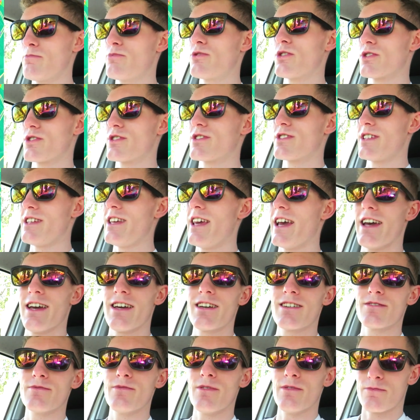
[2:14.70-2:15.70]
just yeah,
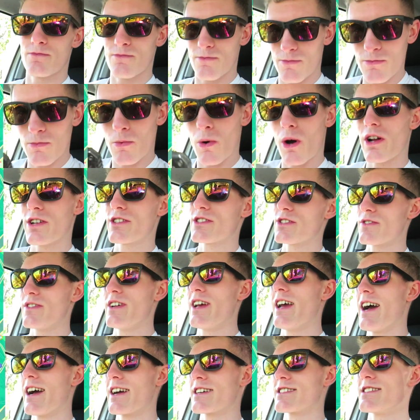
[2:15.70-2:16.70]
watch the
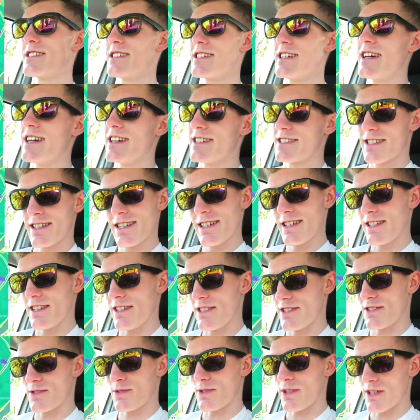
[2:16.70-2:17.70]
reaction, guys.
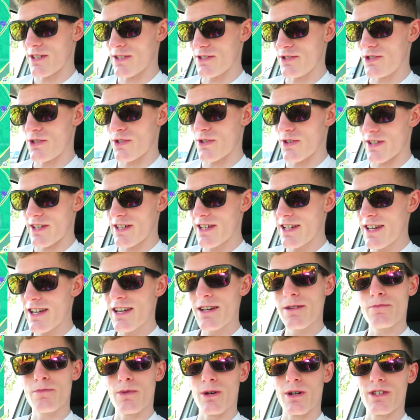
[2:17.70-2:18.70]
You as well enjoy.
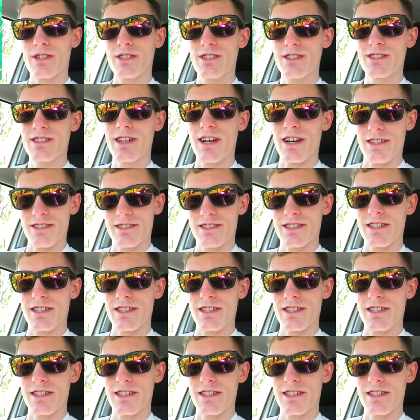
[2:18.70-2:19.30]
But I'll